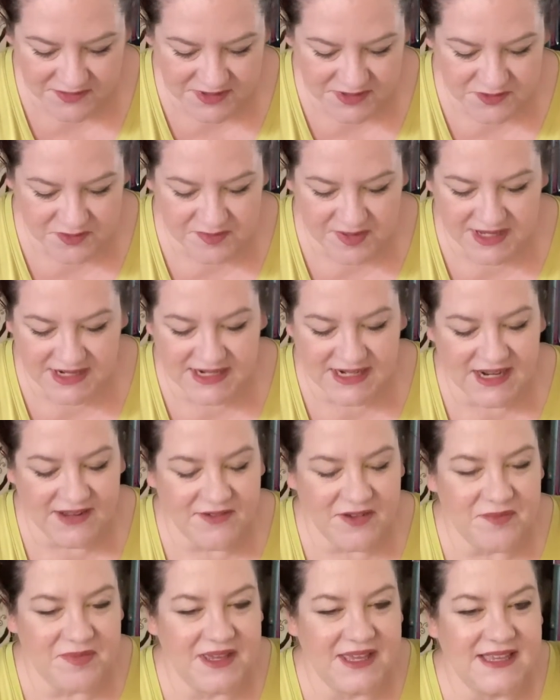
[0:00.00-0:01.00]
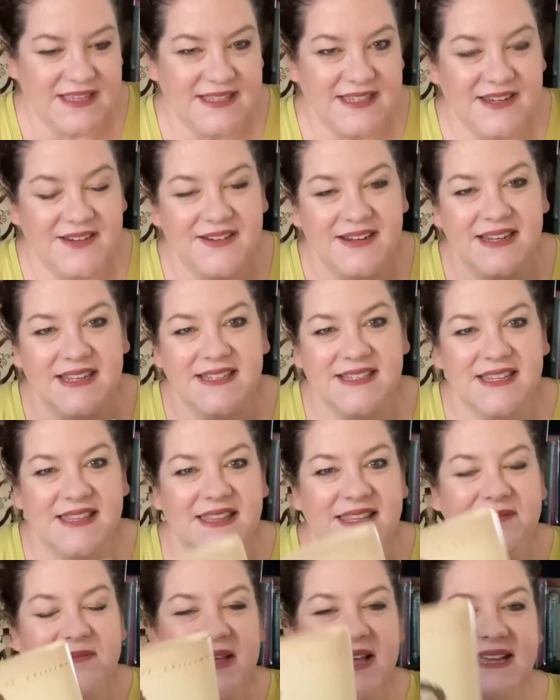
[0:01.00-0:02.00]
was reminded of it because here it is in
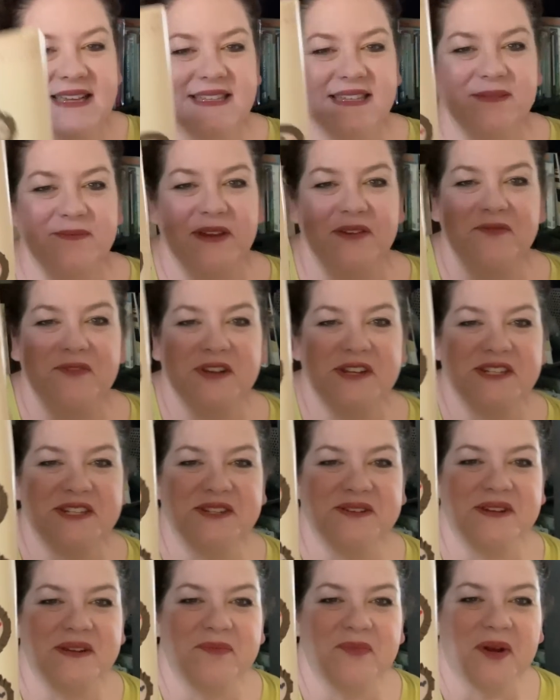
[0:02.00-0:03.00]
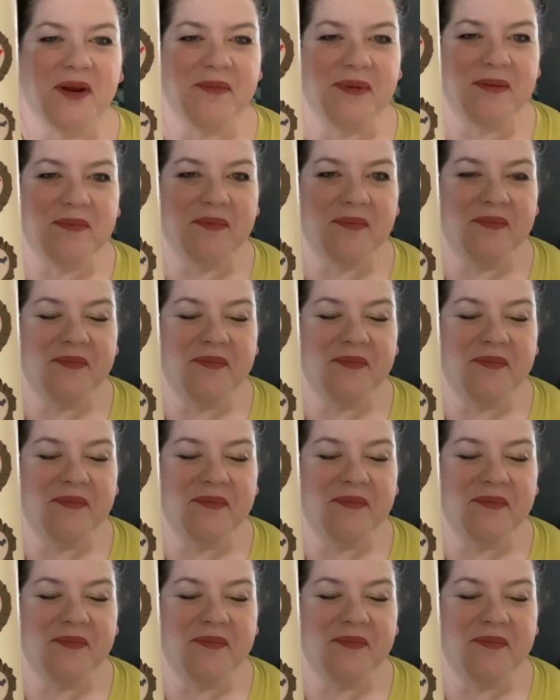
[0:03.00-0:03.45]
the magazine my friend Judy brought me,